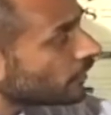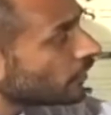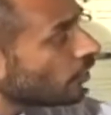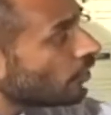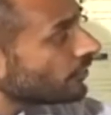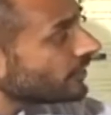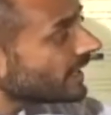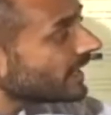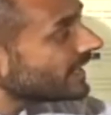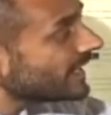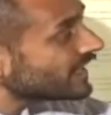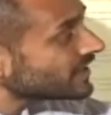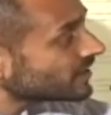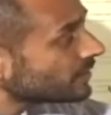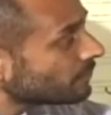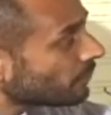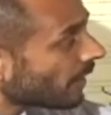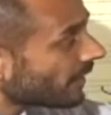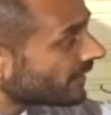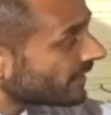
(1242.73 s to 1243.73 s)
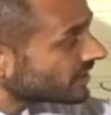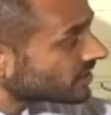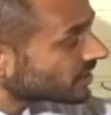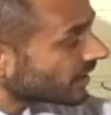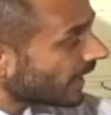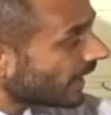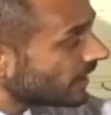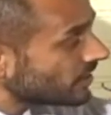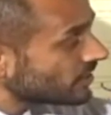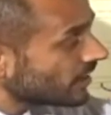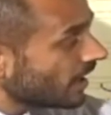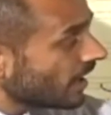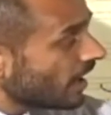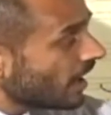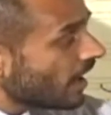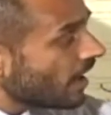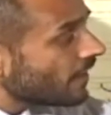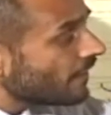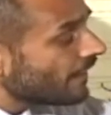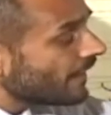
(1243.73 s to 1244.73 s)
learnt their lesson by this stage,
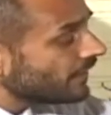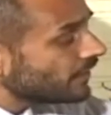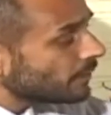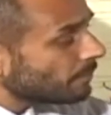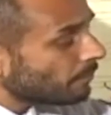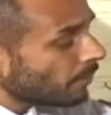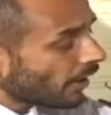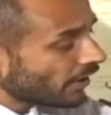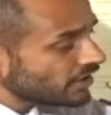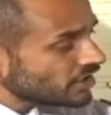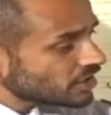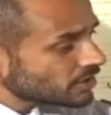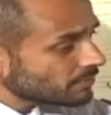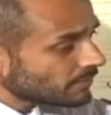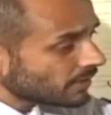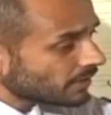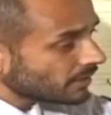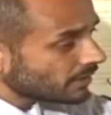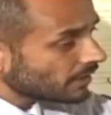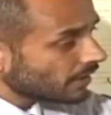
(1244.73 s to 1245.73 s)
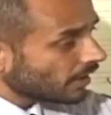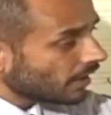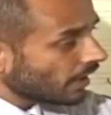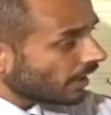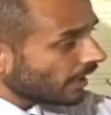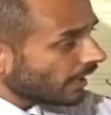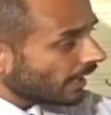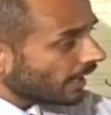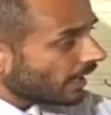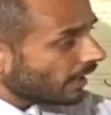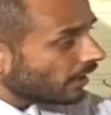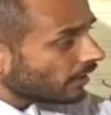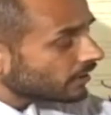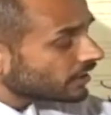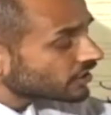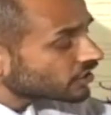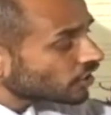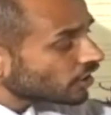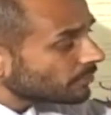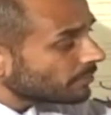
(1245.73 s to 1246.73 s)
then the punishment
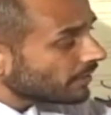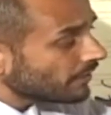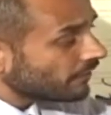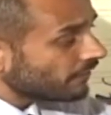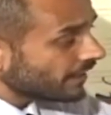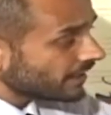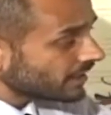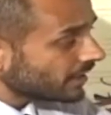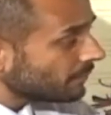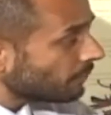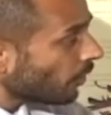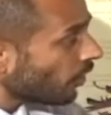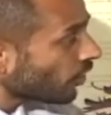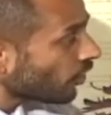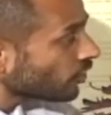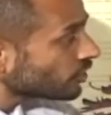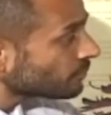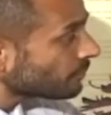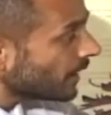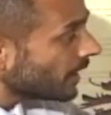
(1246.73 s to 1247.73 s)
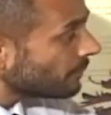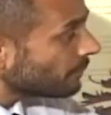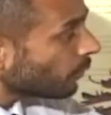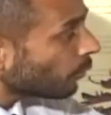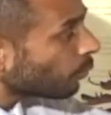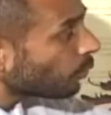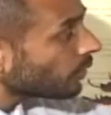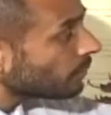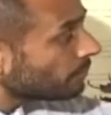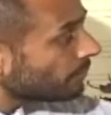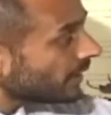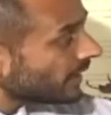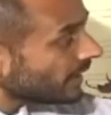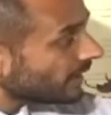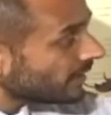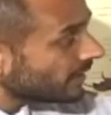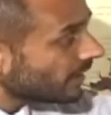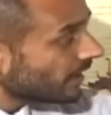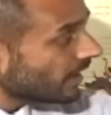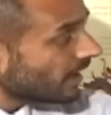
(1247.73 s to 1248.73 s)
that's going to be inflicted upon God's people will
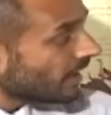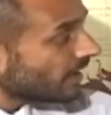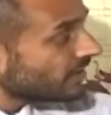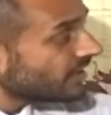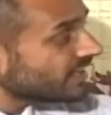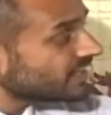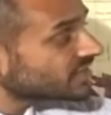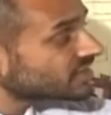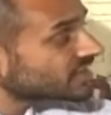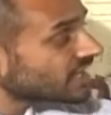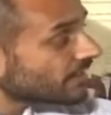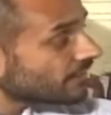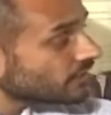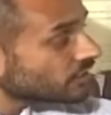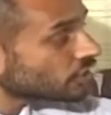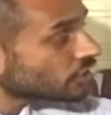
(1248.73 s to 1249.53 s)
be this seven